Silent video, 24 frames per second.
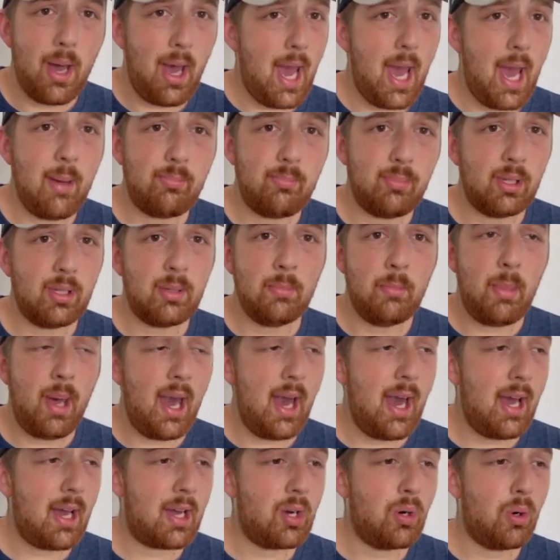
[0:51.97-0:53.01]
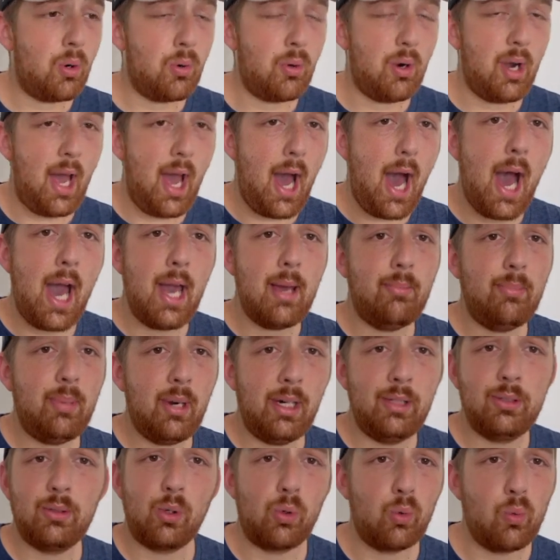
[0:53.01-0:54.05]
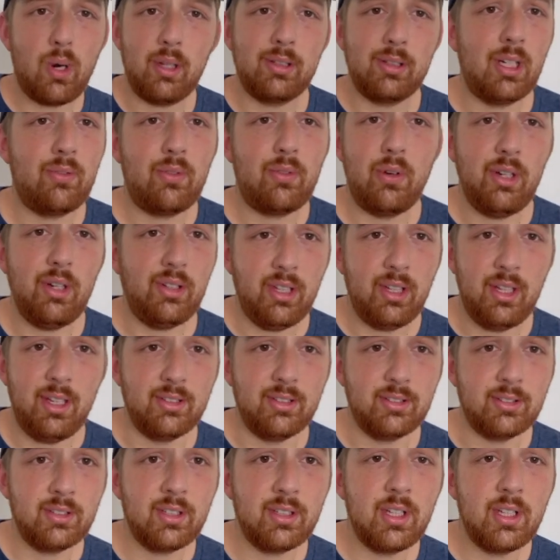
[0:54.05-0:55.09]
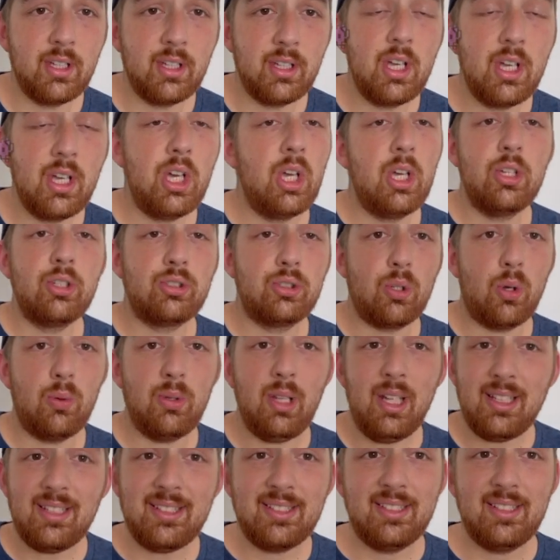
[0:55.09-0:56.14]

Apple Mac or iPad or whatever it is. So let's